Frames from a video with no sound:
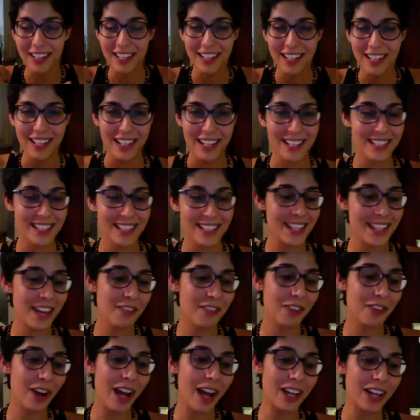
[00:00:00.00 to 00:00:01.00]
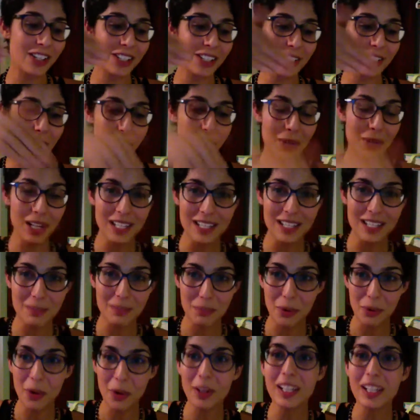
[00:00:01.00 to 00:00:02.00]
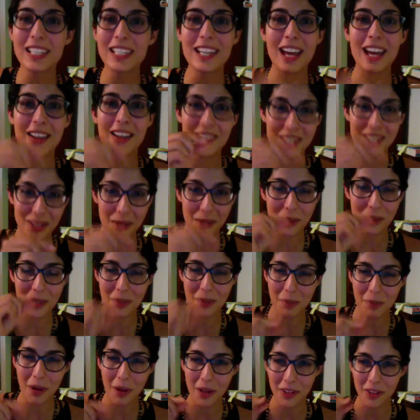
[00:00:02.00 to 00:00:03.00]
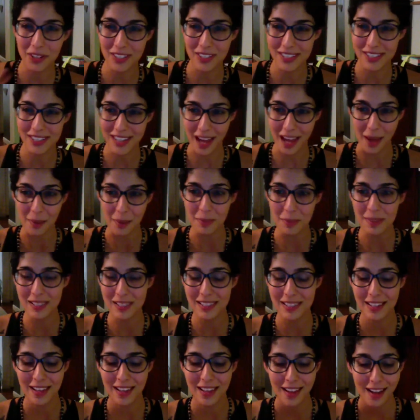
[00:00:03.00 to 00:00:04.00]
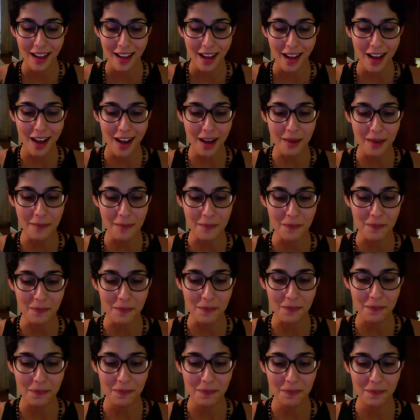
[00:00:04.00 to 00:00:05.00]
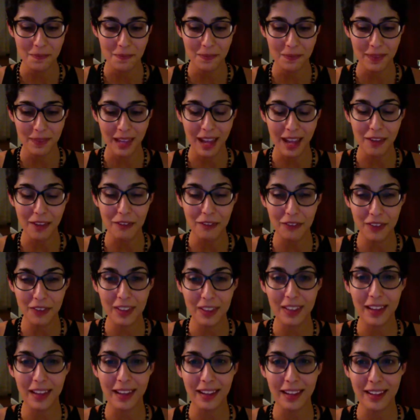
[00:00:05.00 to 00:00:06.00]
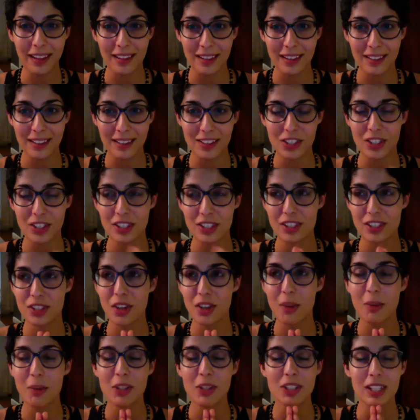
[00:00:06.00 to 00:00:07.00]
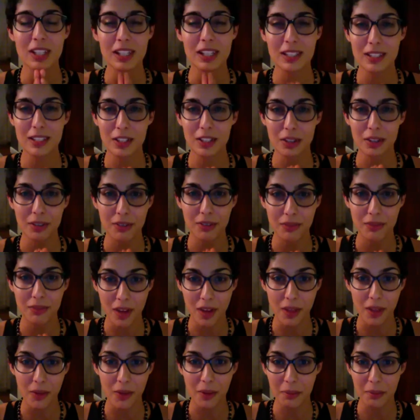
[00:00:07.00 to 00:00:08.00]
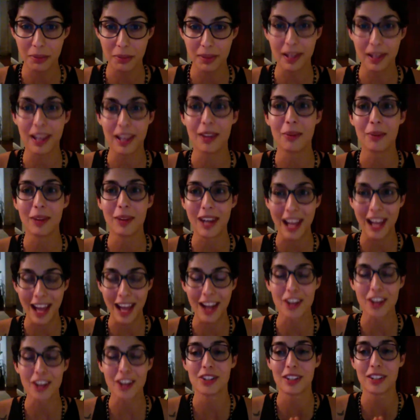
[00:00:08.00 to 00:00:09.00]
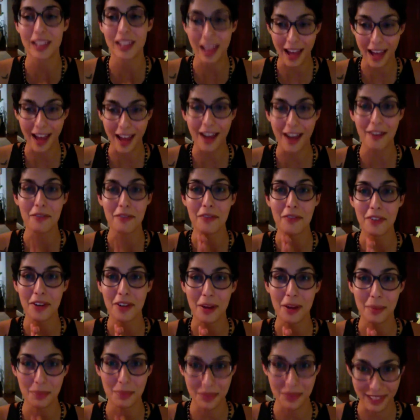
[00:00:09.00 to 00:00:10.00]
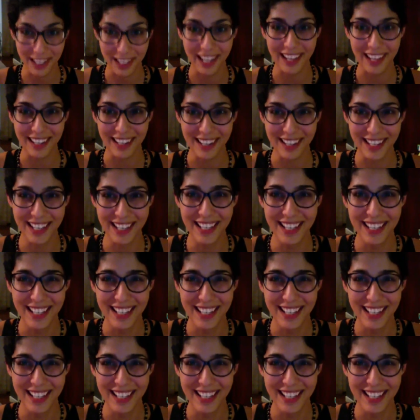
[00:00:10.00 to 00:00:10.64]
It's never actually written broken down to those smaller steps. Um, I feel like it's just so much easier to follow a plan when I actually have a plan.